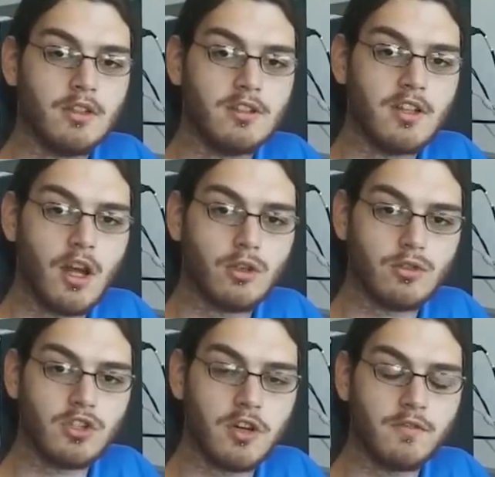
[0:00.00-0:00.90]
This allows
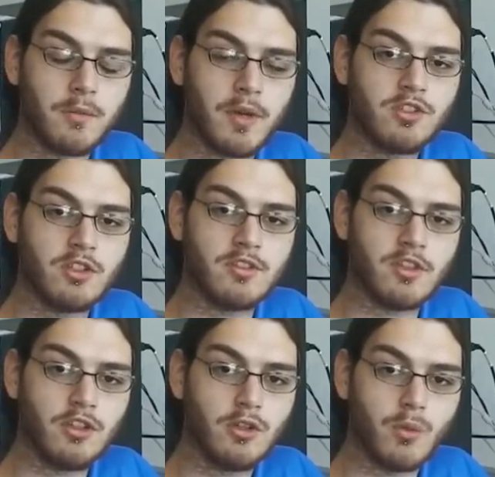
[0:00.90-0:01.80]
to share information in a
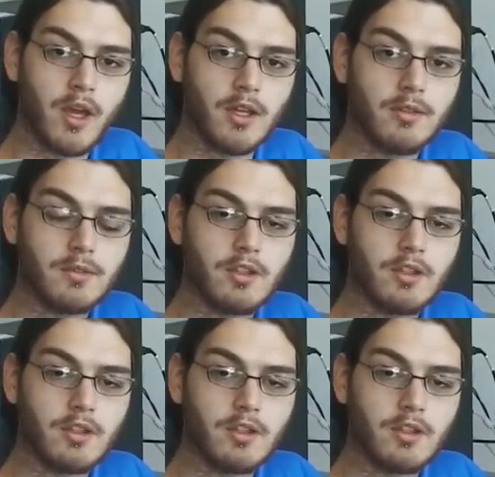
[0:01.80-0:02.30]
secure way